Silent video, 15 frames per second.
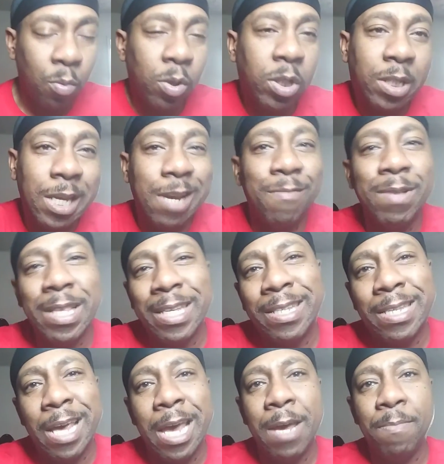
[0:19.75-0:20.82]
And we're sticking with the
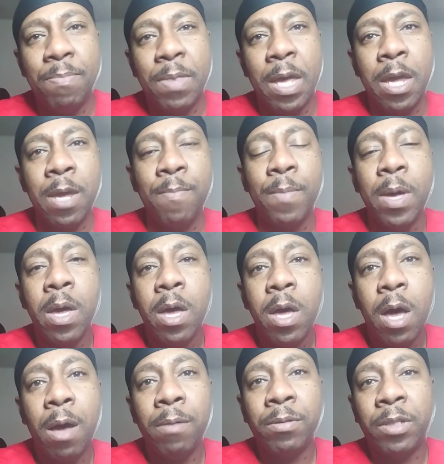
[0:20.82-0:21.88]
same theme,
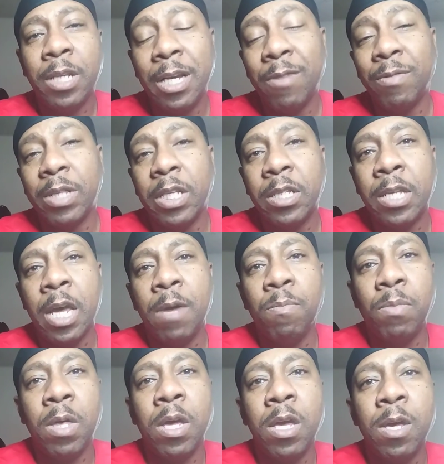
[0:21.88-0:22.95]
I'm sticking with the
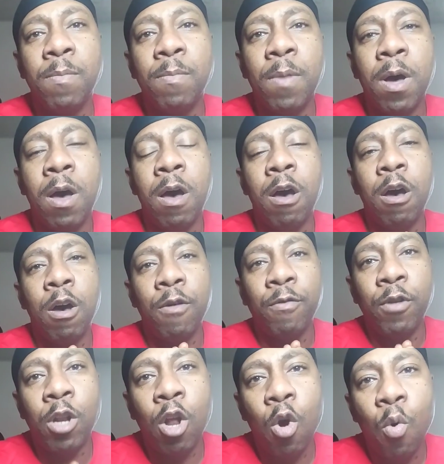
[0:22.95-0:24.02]
same theme of
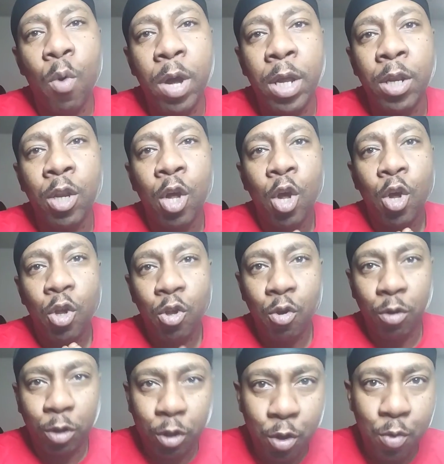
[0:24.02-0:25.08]
knowing
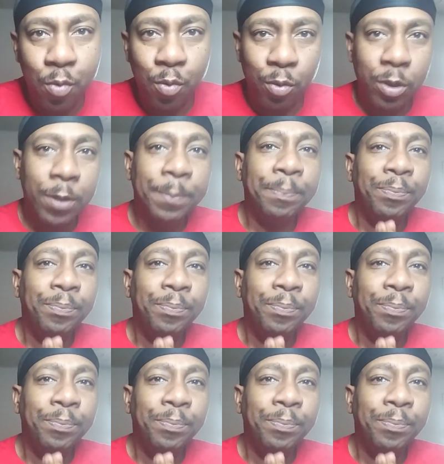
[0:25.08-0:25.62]
your tools,